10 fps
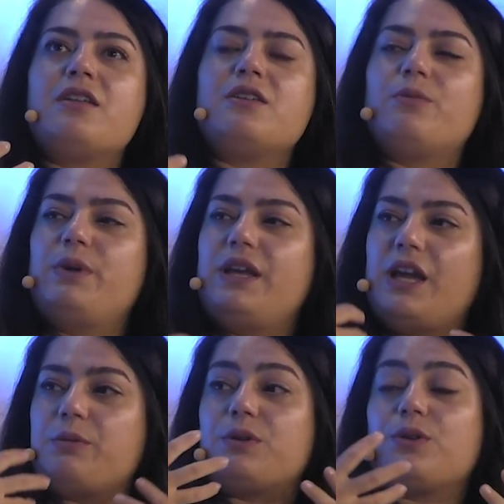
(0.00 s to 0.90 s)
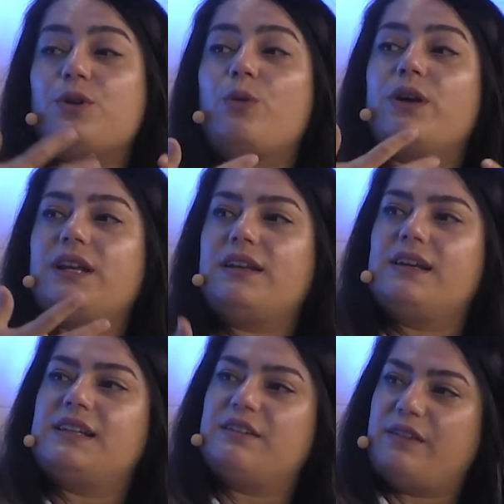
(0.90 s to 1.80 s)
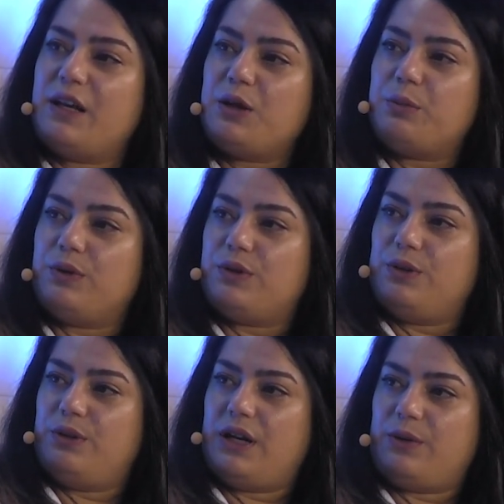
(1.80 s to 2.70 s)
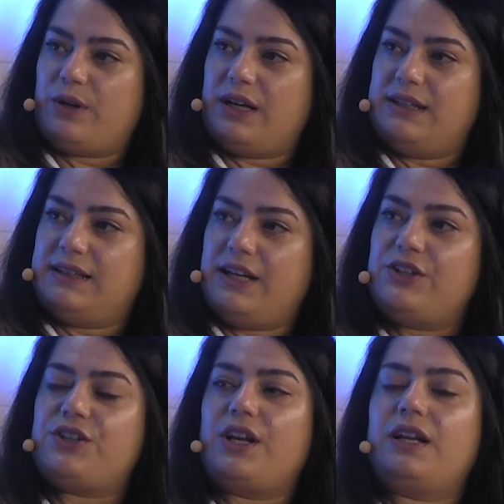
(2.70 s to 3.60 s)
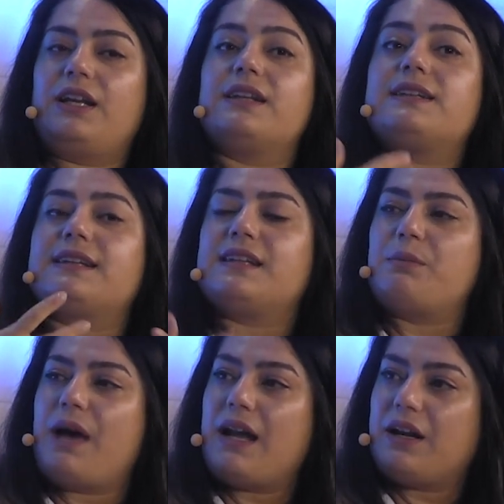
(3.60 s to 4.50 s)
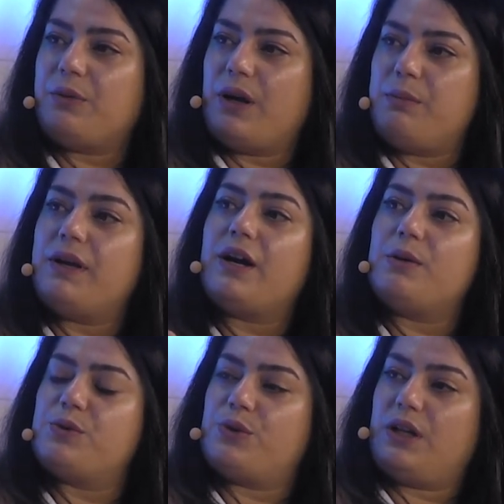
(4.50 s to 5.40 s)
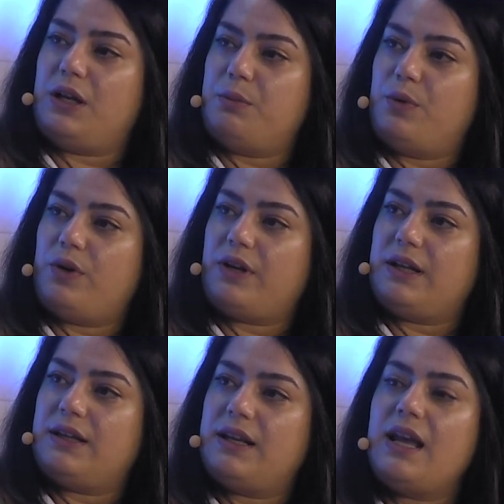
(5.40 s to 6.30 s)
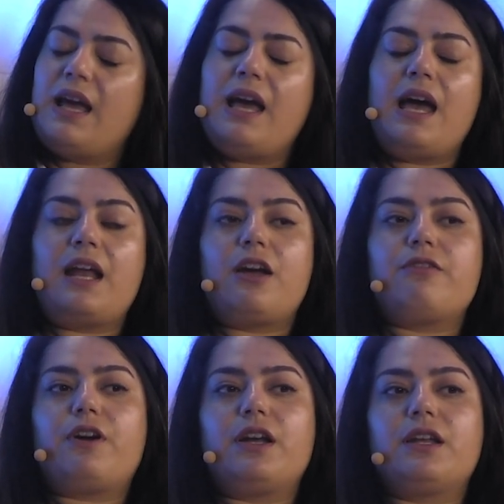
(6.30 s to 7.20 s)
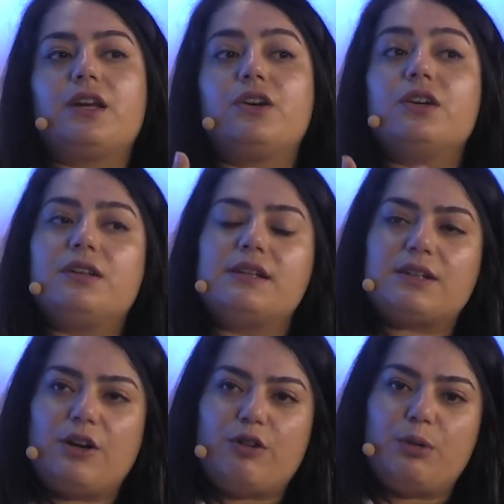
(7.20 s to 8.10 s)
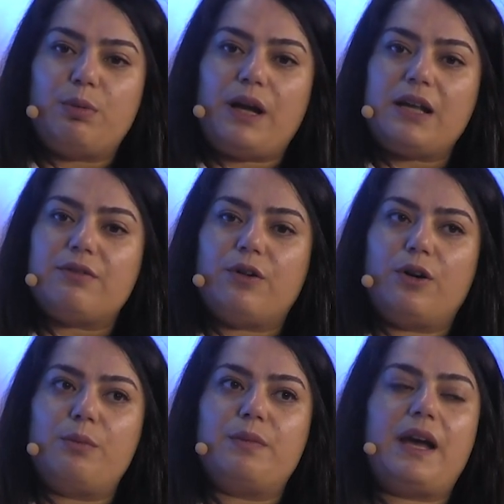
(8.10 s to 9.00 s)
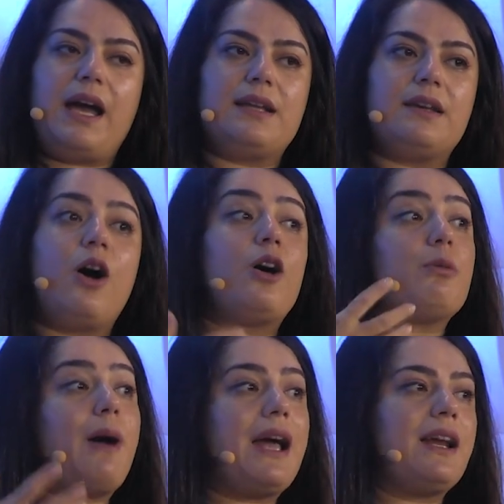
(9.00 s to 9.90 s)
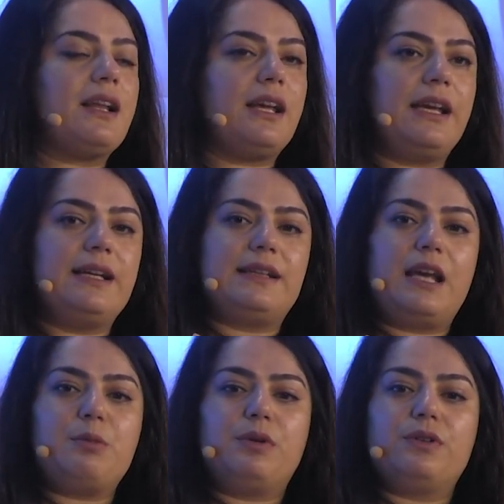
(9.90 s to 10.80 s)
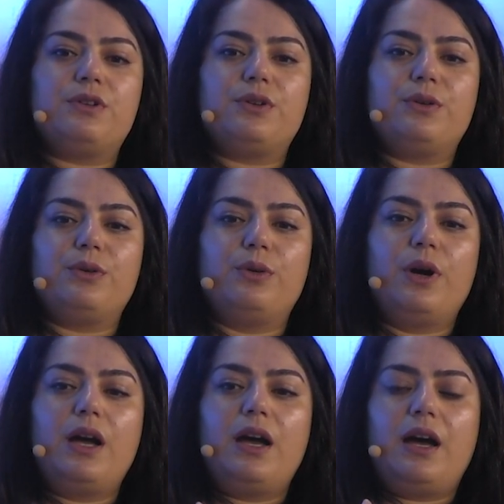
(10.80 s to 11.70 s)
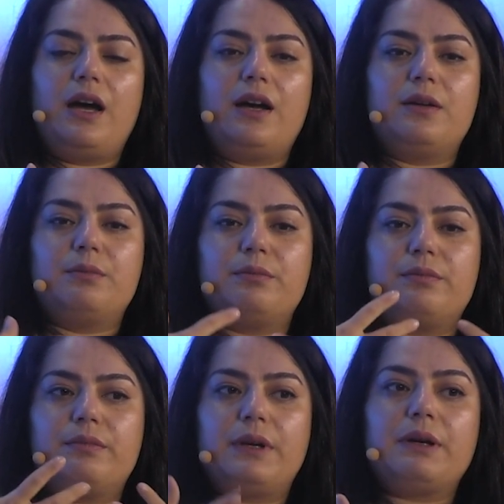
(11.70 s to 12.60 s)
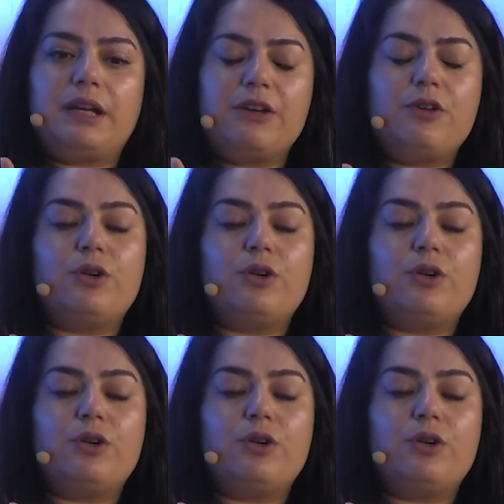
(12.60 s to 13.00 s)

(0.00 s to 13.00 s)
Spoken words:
being able to know what data is available to you in an organization in a systematic way becomes really important. And I find a good discovery platform that automatically is able to give you